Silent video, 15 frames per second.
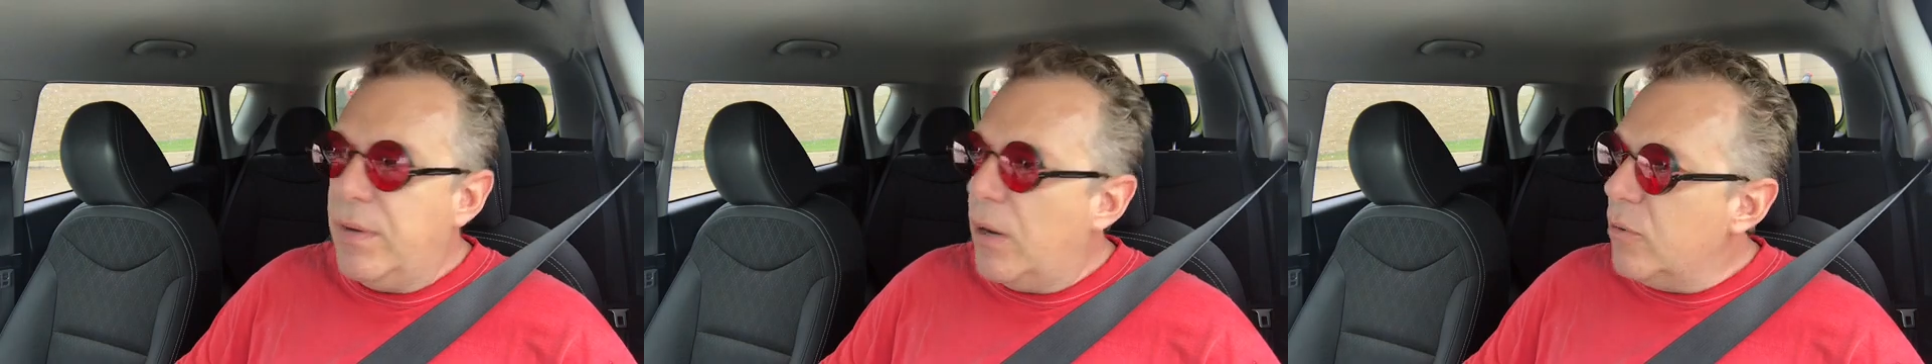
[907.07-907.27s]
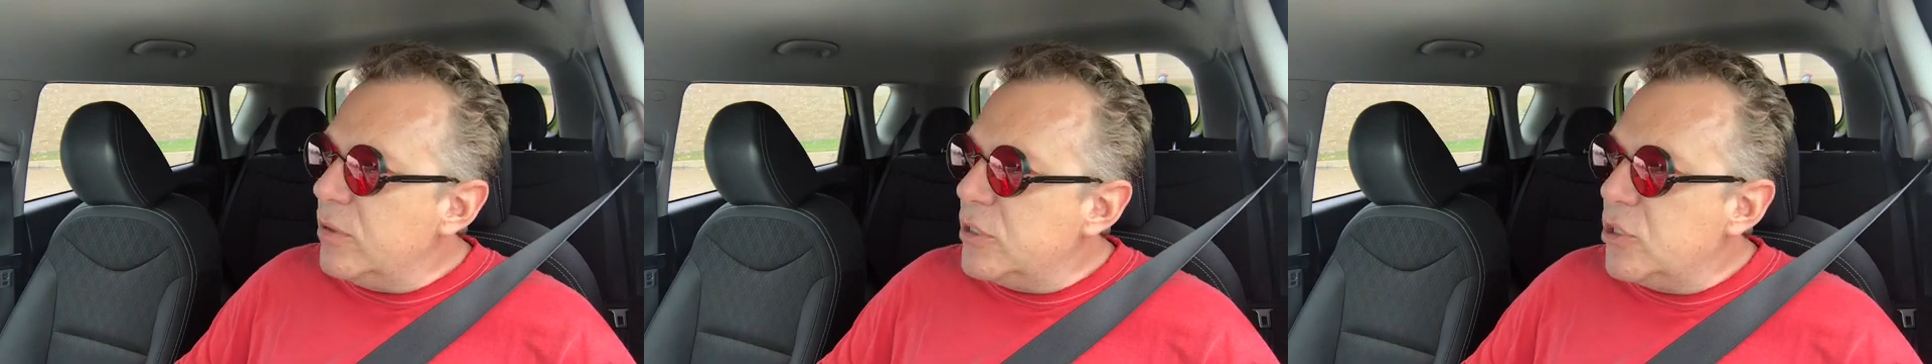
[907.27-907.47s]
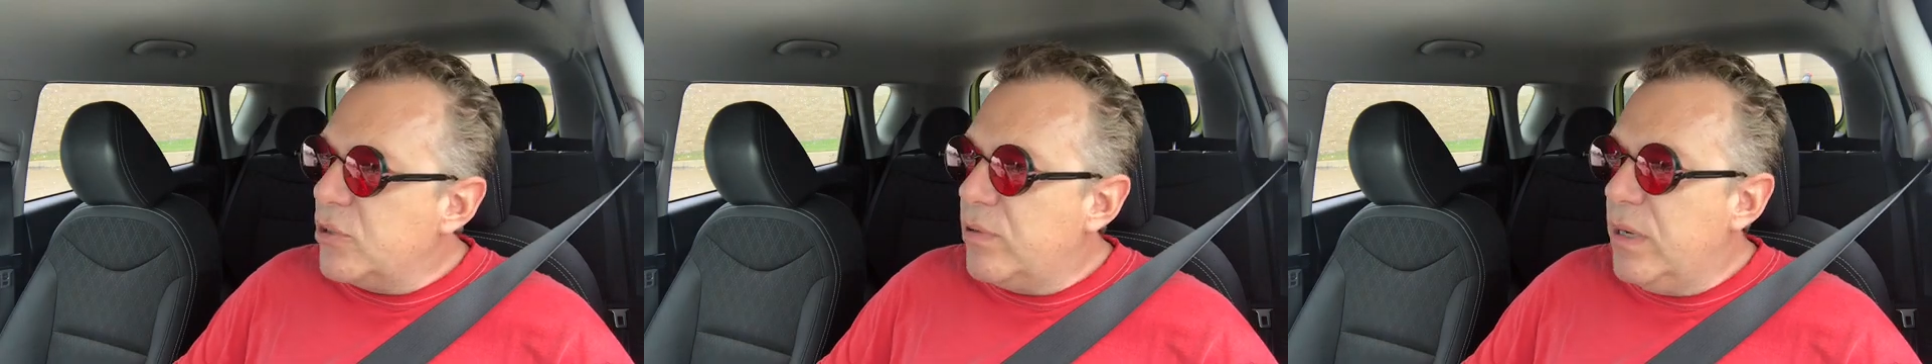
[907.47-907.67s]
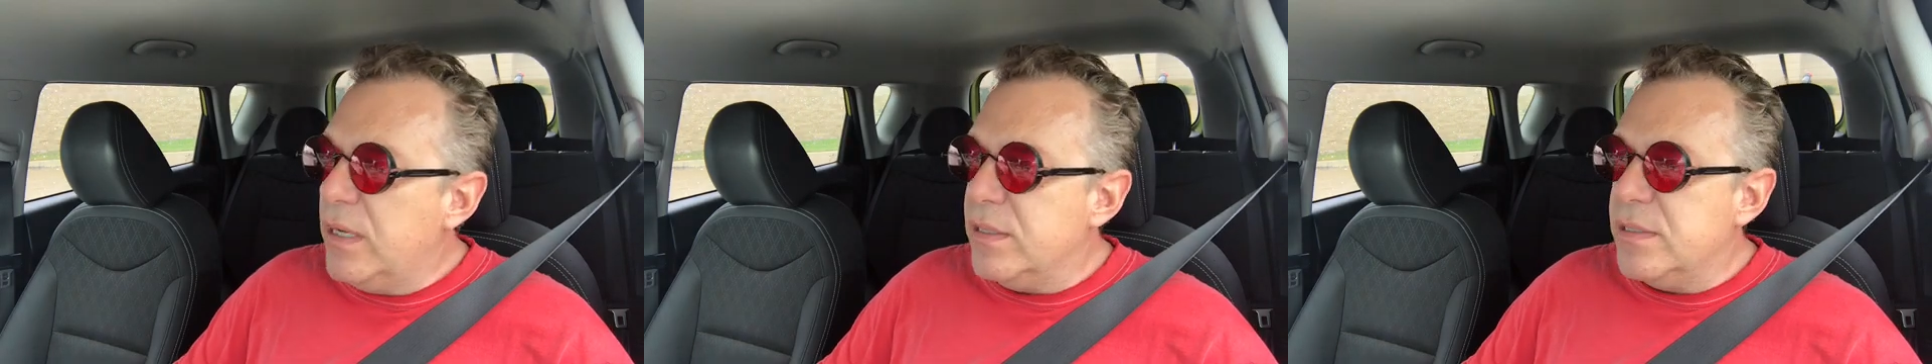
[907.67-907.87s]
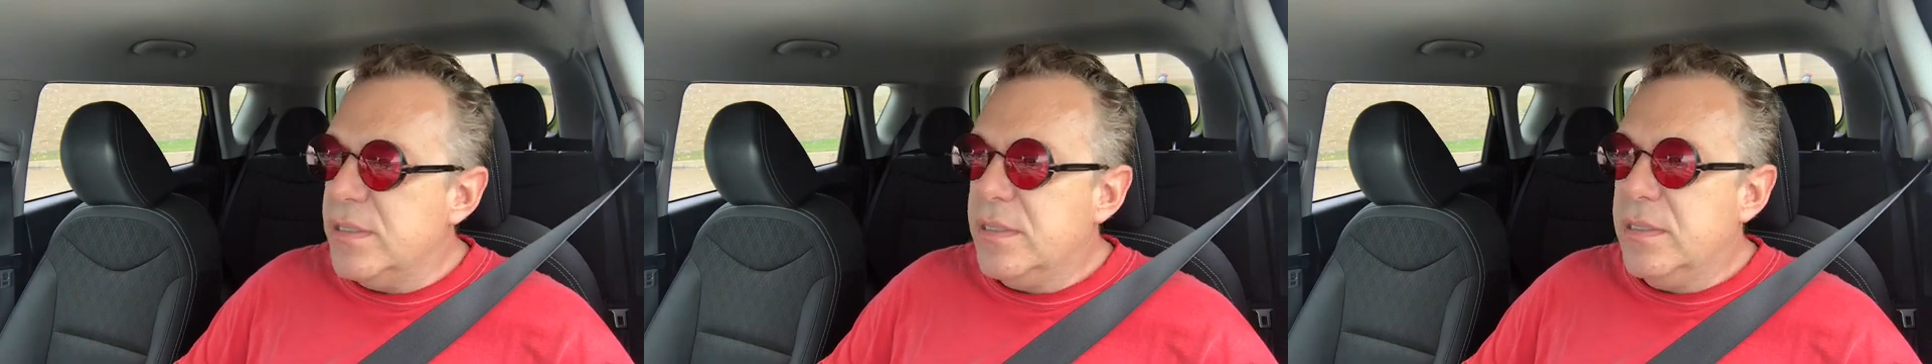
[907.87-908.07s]
our
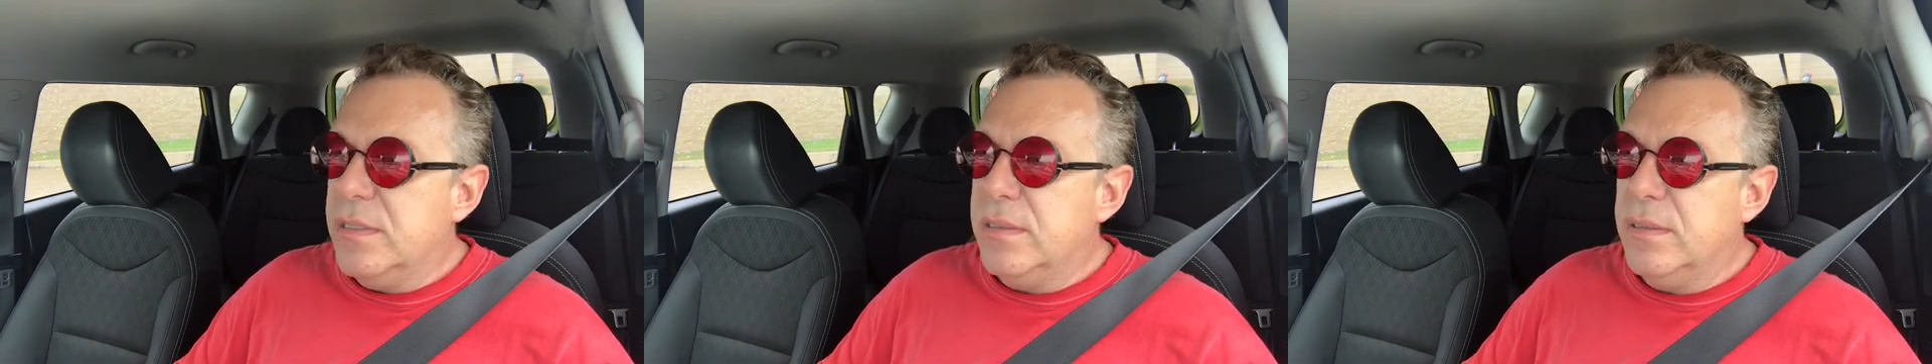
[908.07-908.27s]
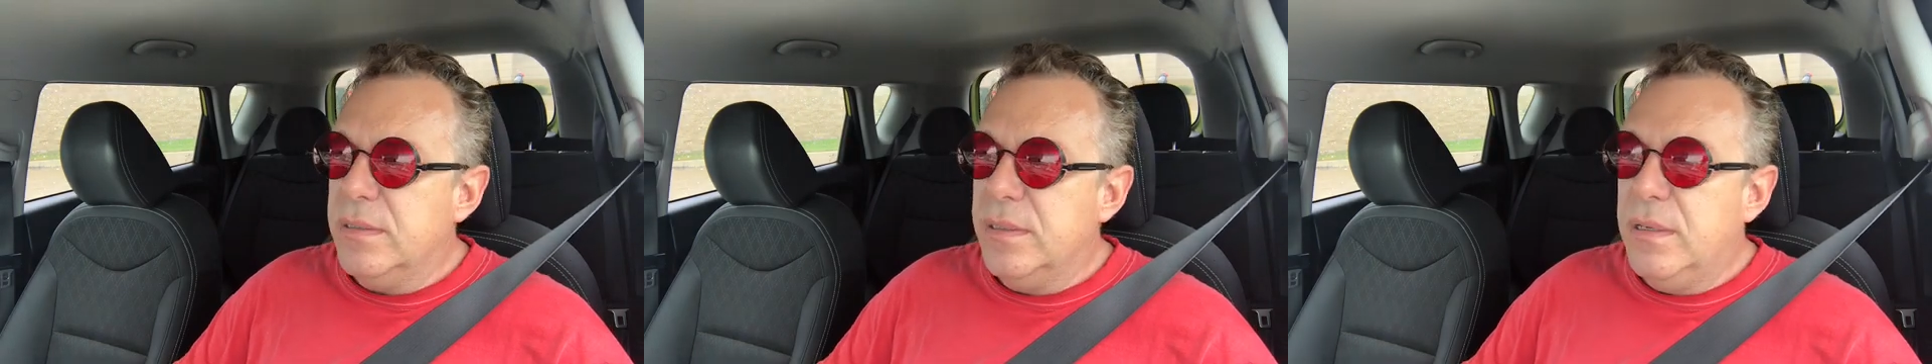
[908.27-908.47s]
trust.